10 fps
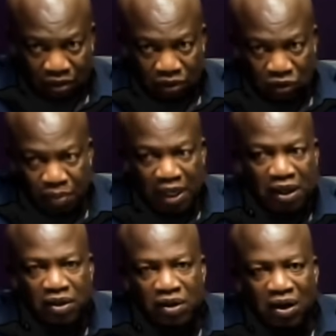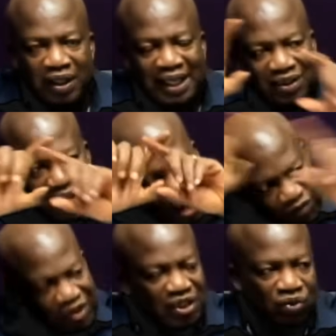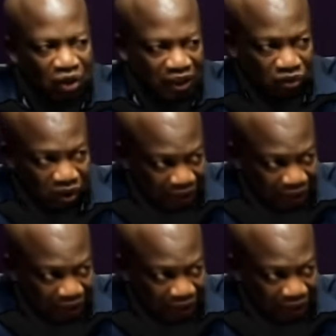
you may not get everything correct on